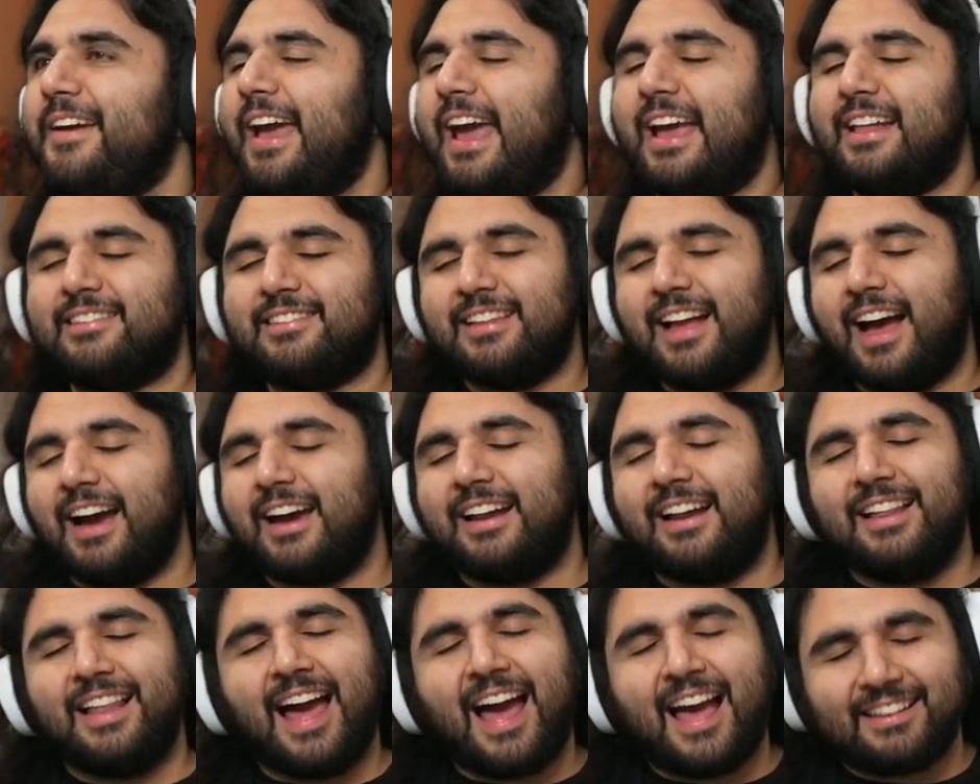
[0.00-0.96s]
It's not
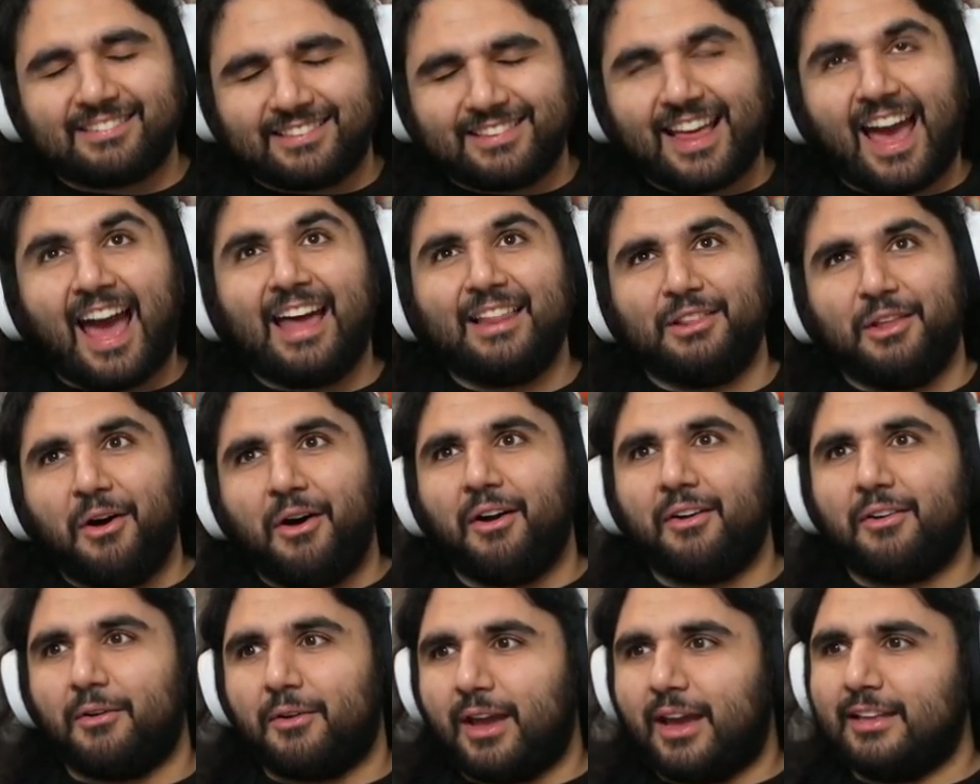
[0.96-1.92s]
gonna last that
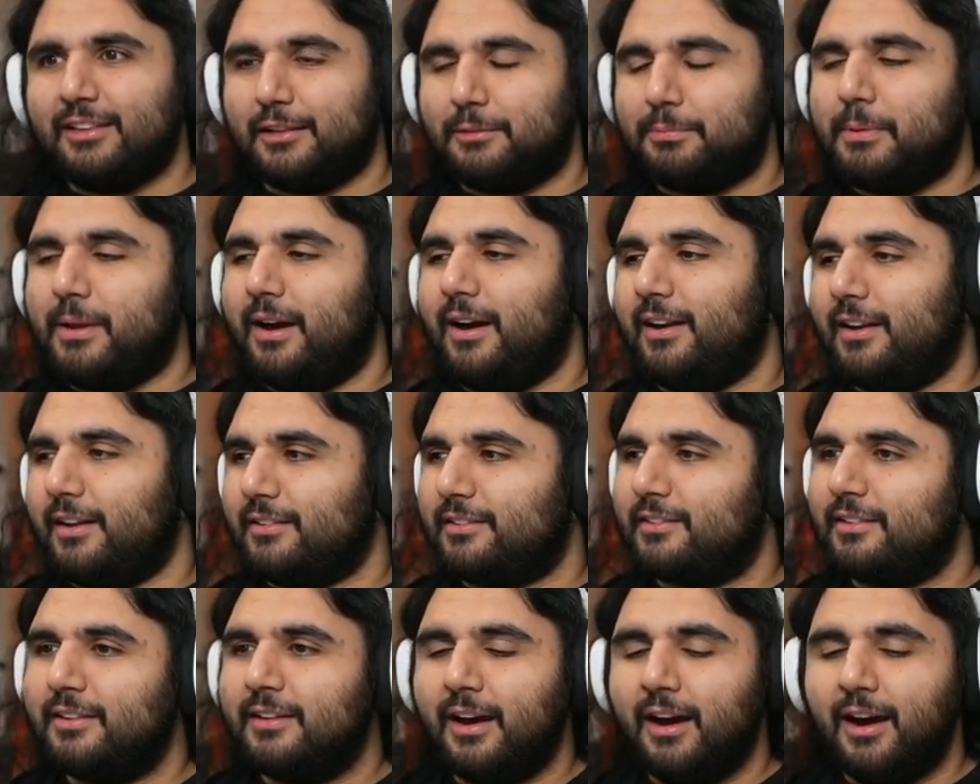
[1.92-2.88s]
long, okay? Let's be
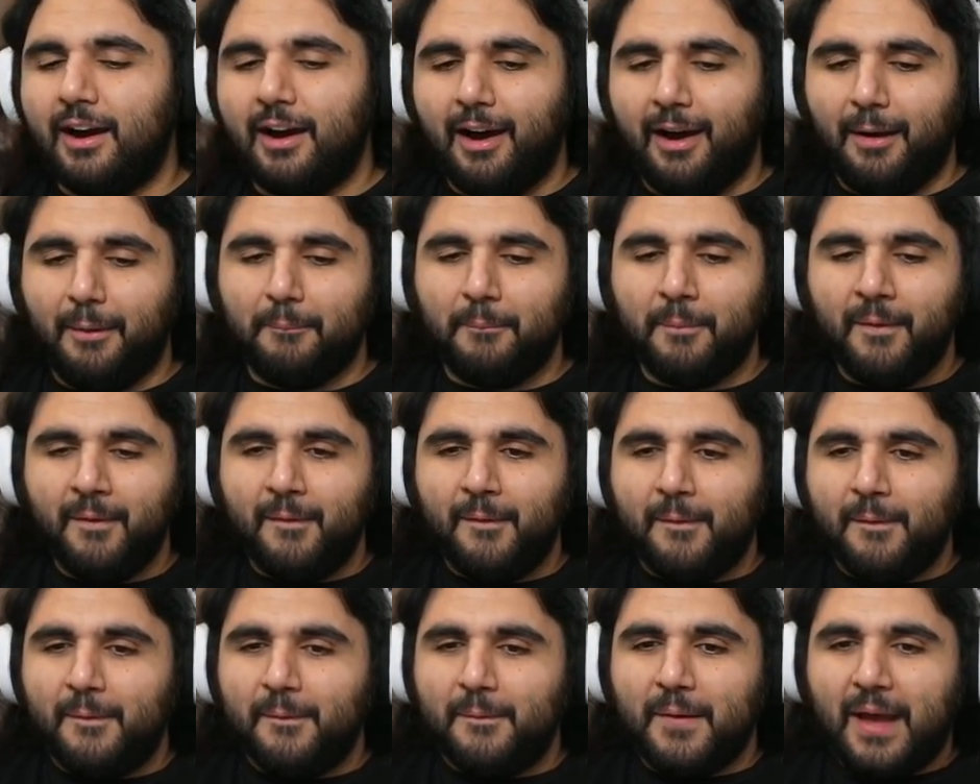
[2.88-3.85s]
honest. Um,
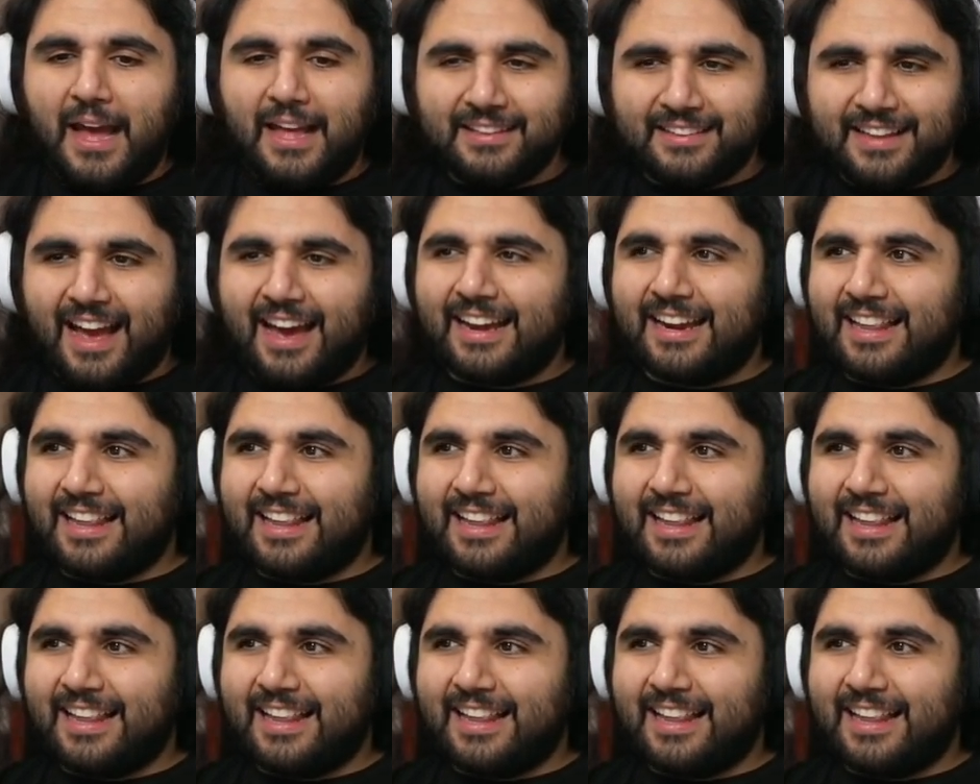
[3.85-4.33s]
it's not gonna